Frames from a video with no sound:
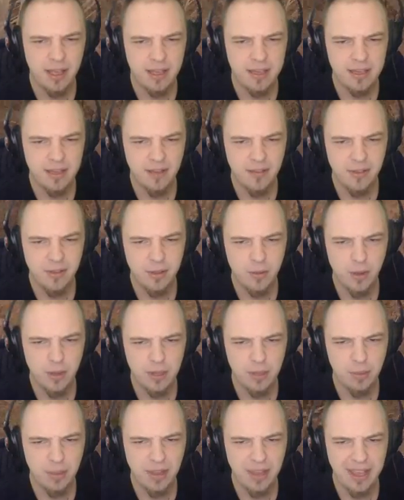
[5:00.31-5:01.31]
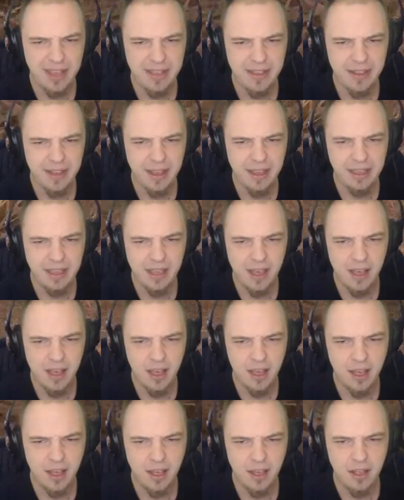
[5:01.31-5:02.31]
I definitely want to plant like
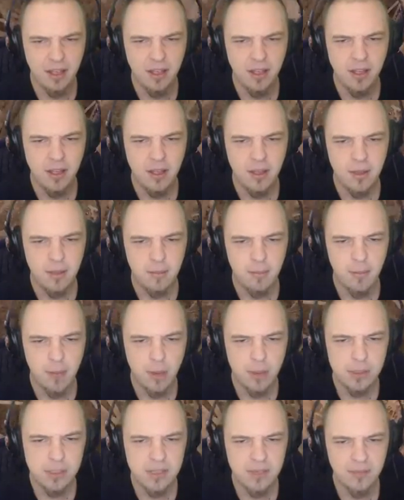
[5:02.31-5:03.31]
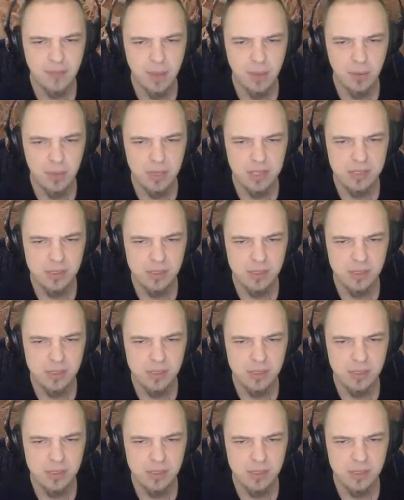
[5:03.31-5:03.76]
uh, most of my